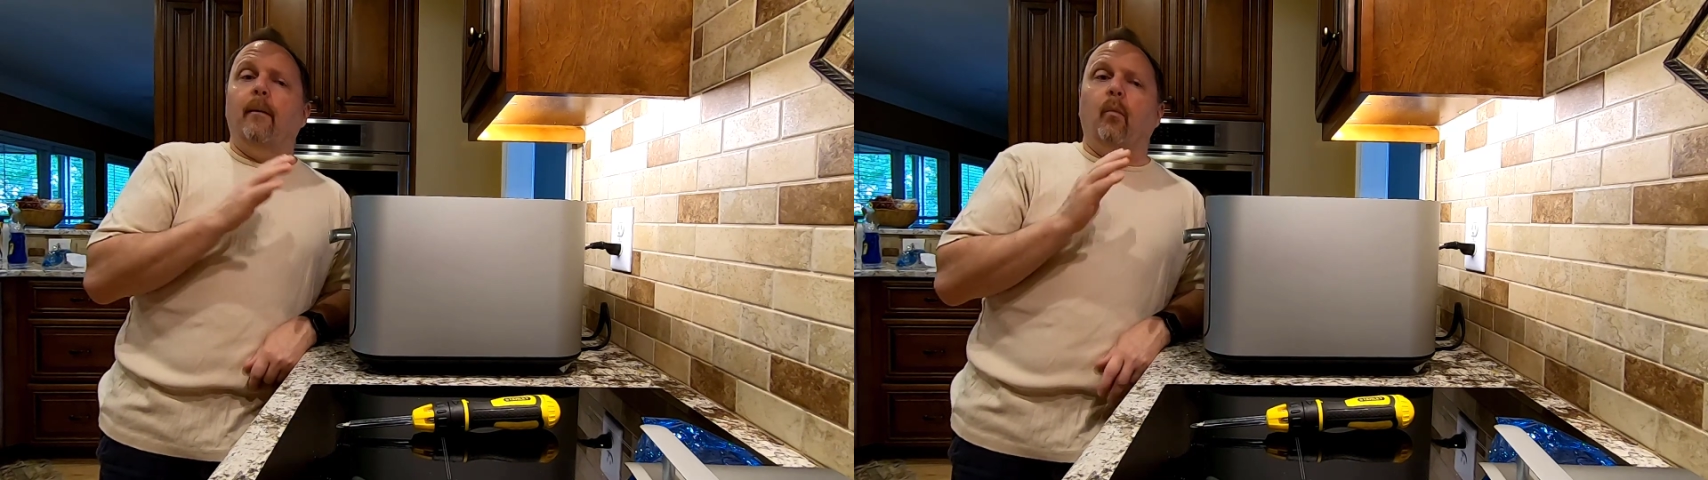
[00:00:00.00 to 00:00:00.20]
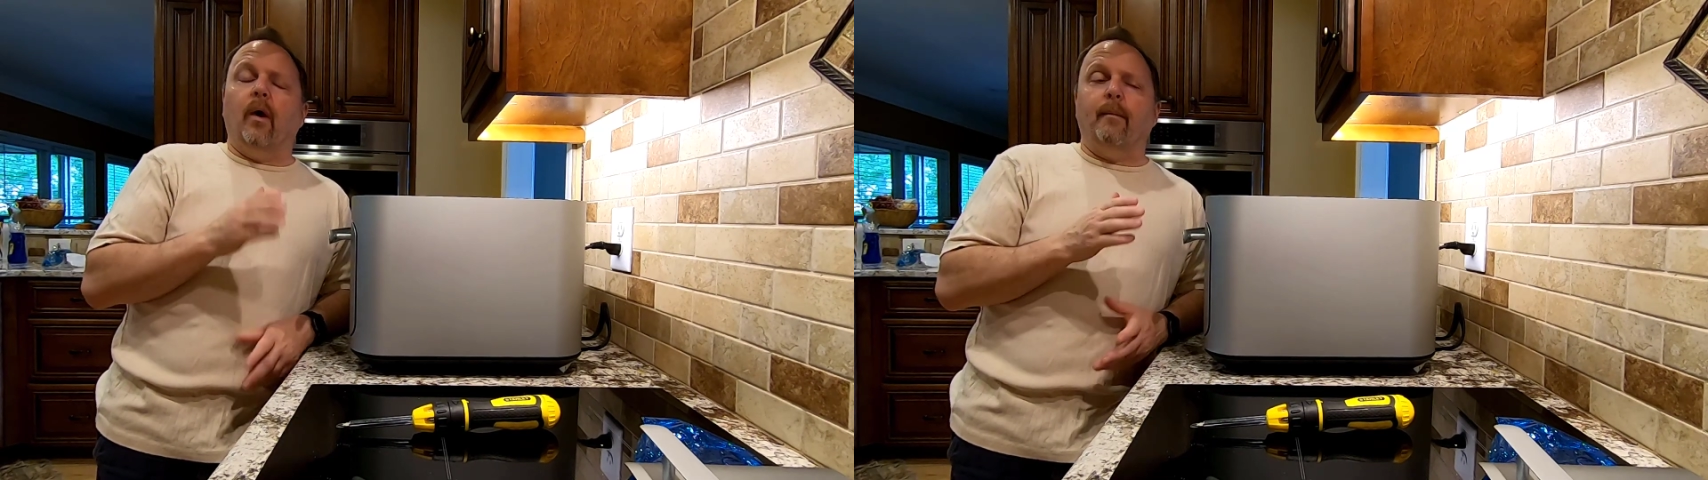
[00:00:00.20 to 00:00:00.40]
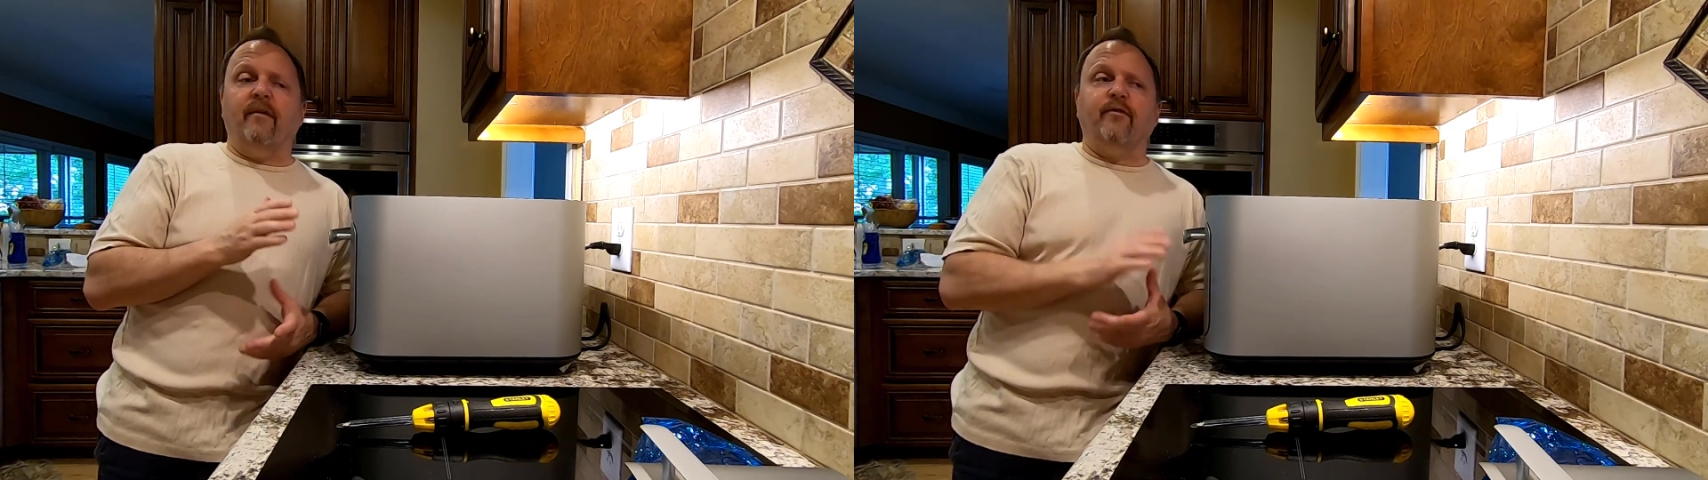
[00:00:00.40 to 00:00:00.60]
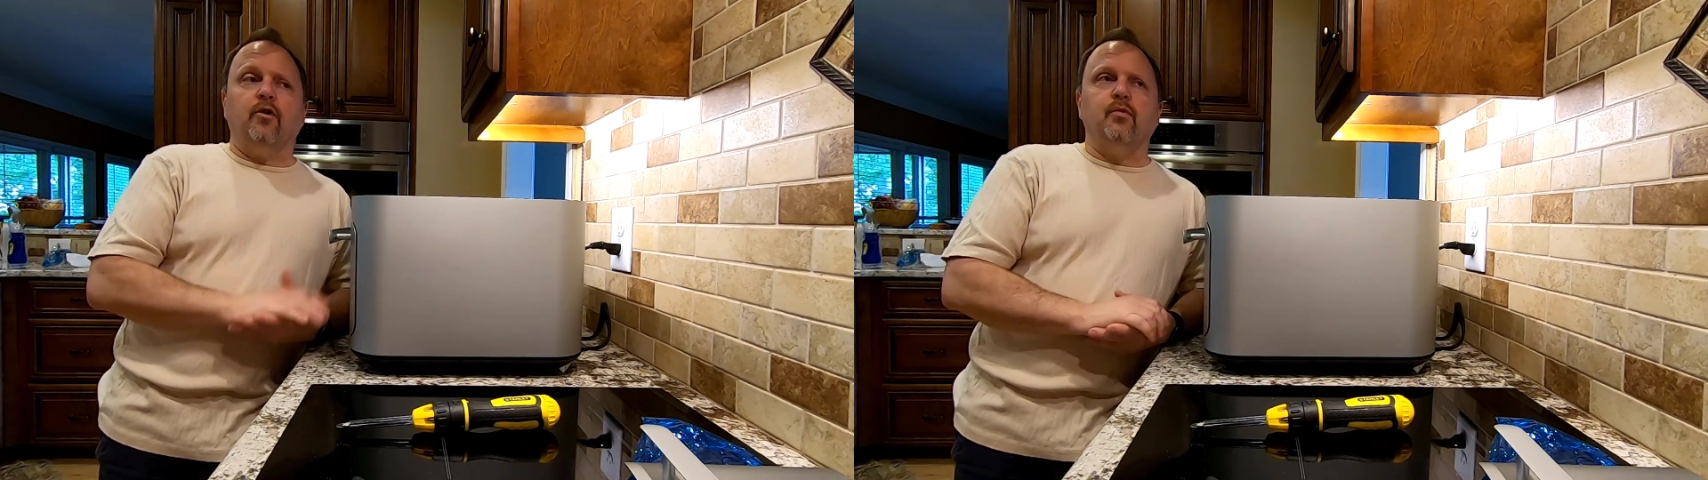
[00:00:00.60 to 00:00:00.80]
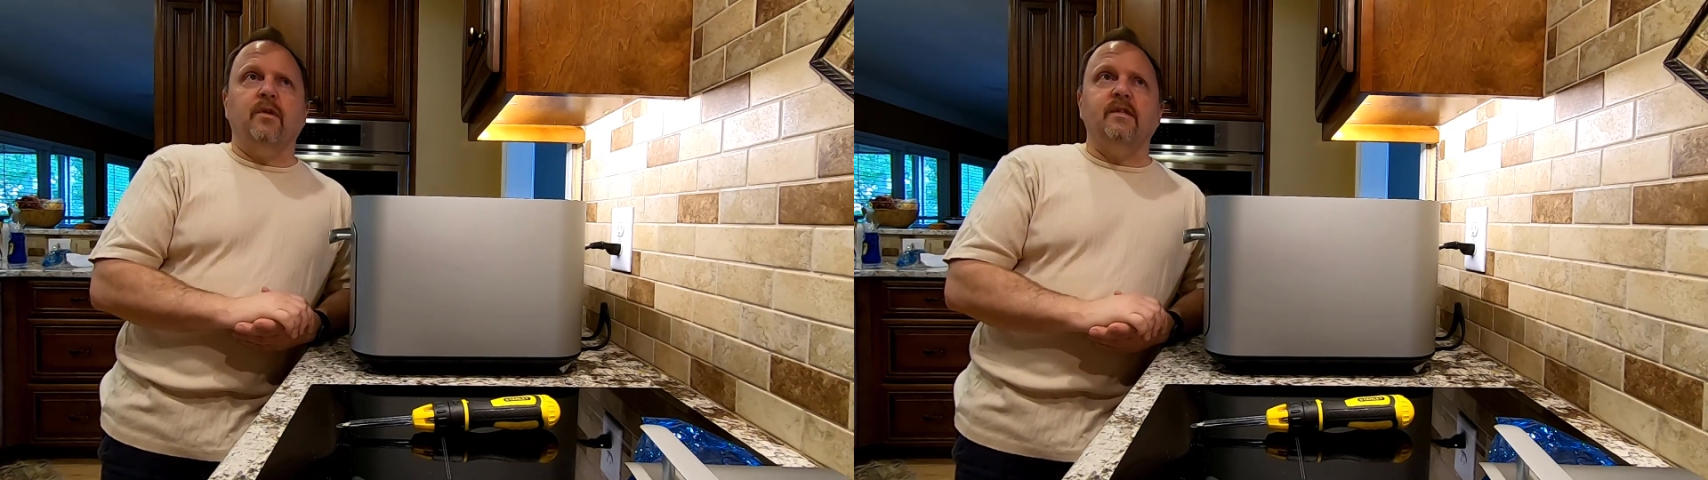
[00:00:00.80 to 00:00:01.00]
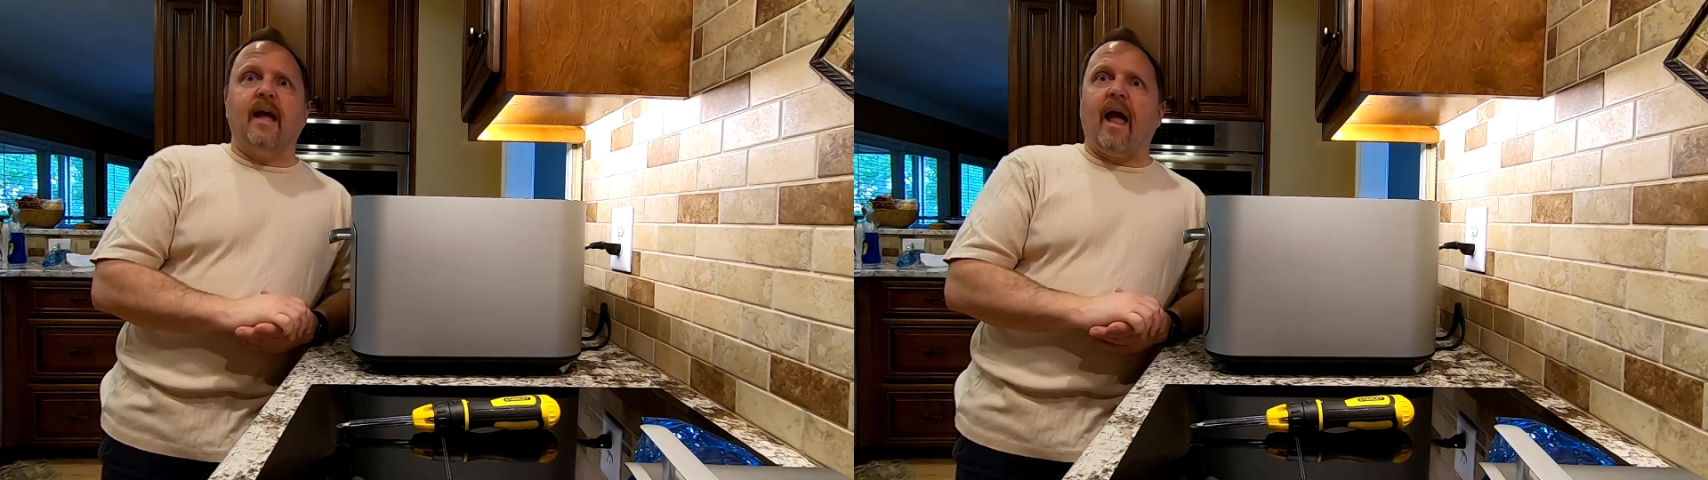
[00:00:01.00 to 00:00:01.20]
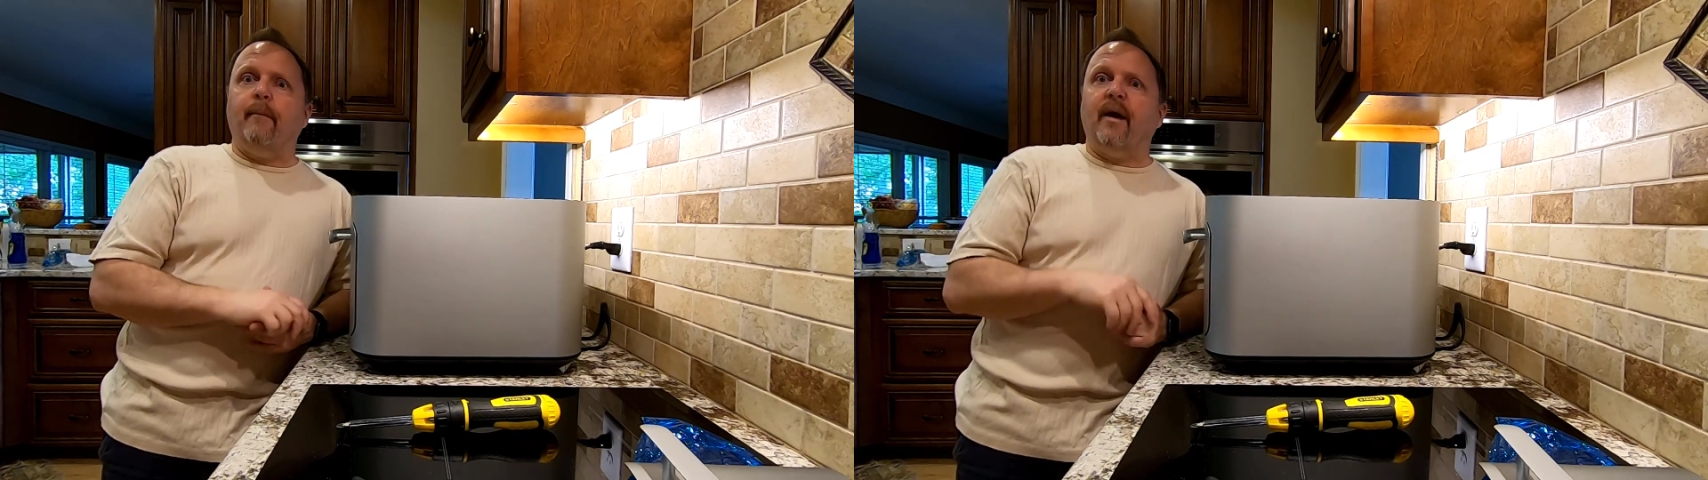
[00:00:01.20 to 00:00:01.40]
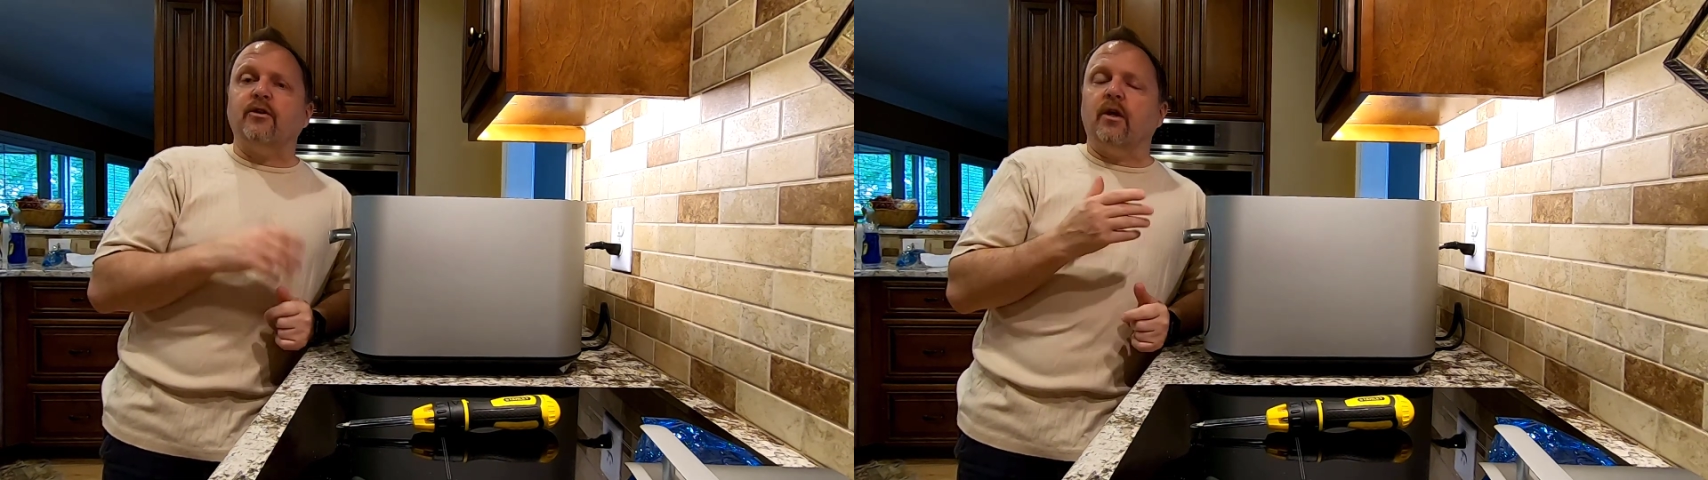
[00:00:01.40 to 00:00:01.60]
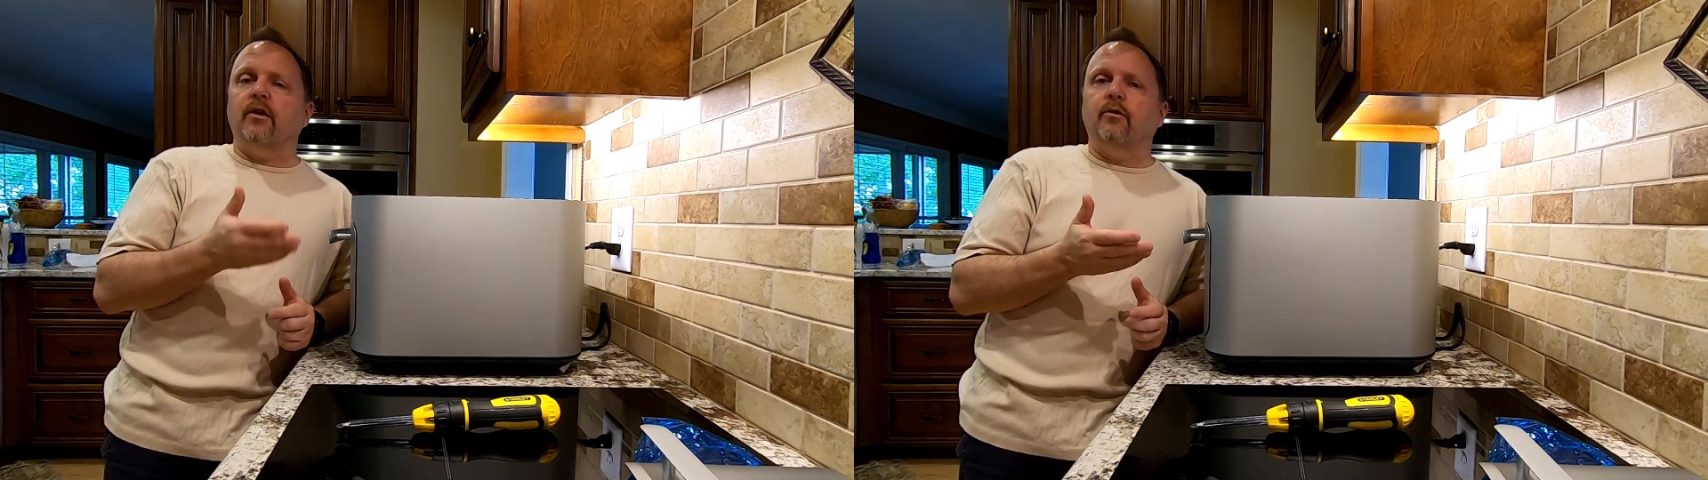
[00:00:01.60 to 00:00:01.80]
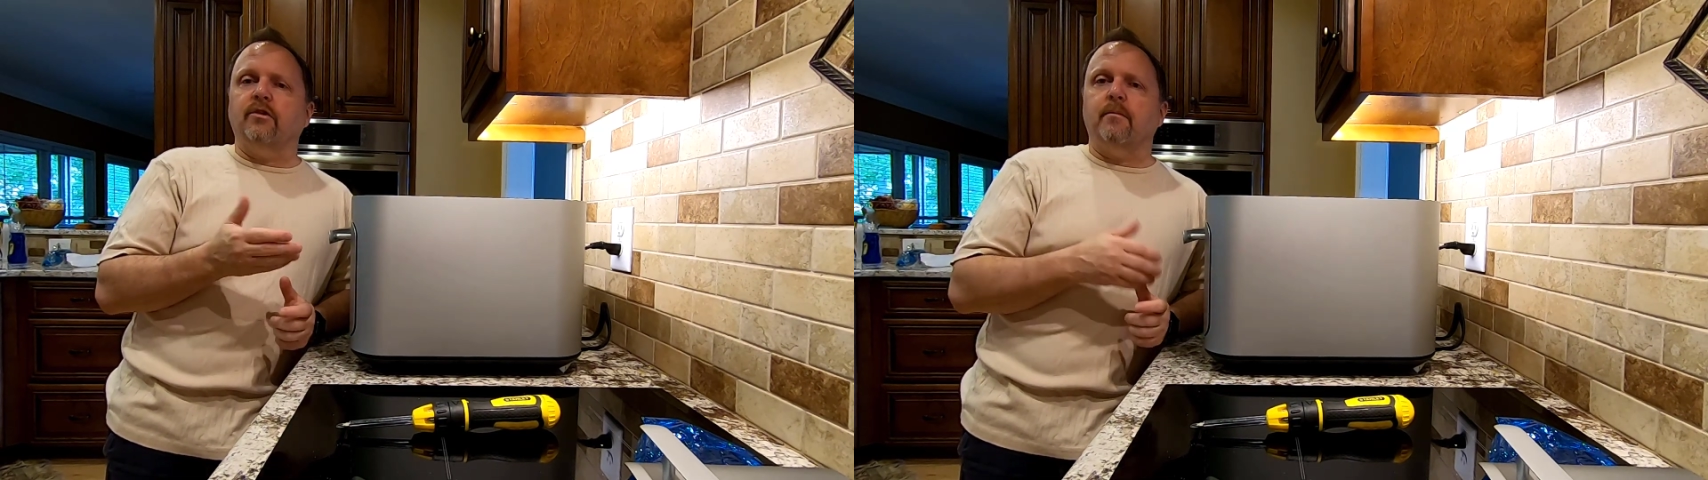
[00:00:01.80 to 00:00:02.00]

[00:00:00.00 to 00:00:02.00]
One of my first ones I'm actually going to do